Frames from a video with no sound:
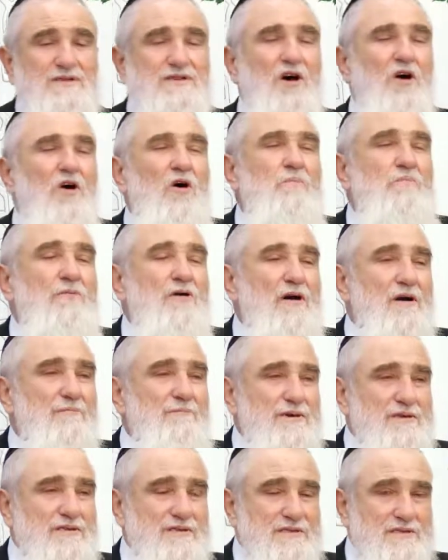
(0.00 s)
the whole
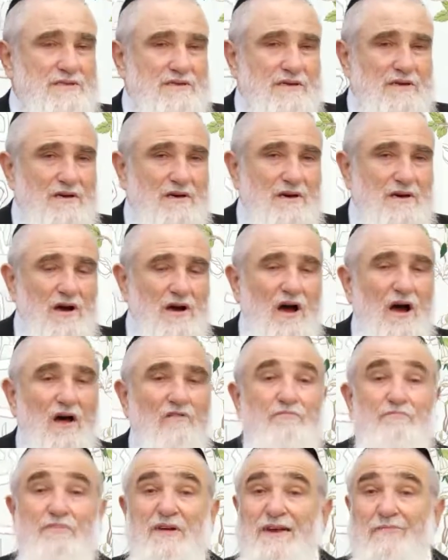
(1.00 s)
purpose
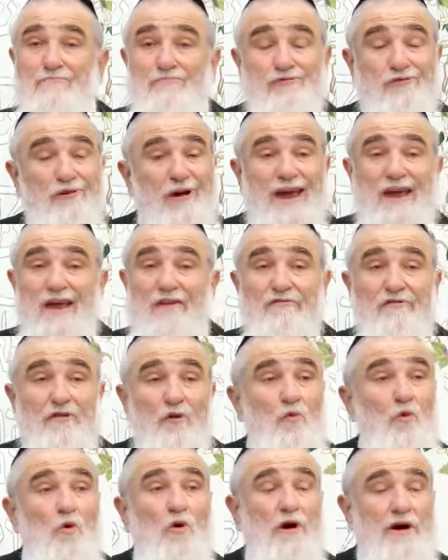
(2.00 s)
of be, praying for
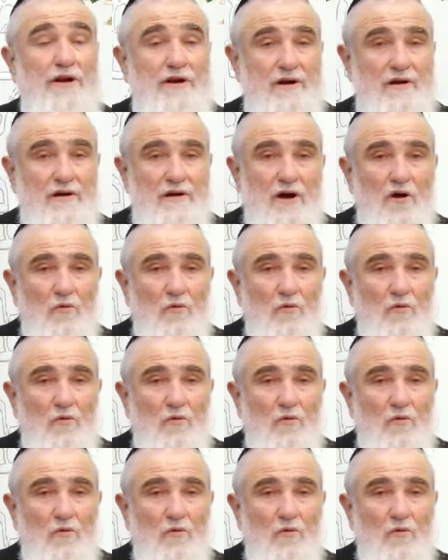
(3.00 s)
water?